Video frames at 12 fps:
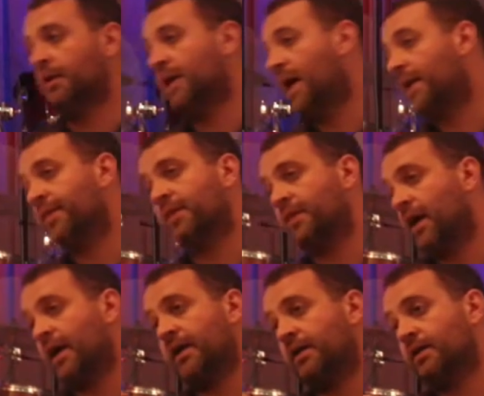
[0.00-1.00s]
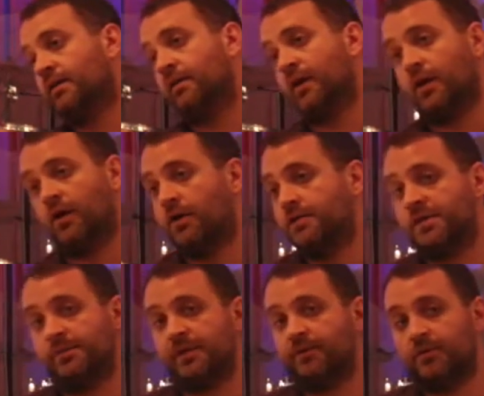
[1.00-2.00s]
not in the line that
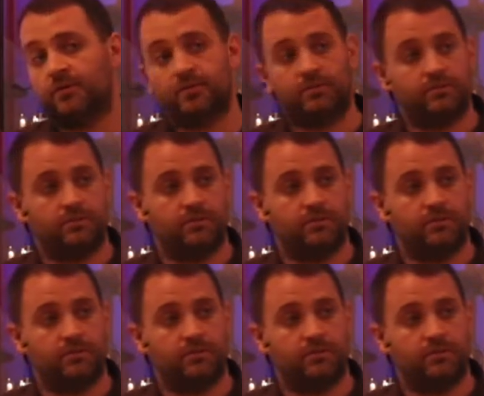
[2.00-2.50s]
calls him evil,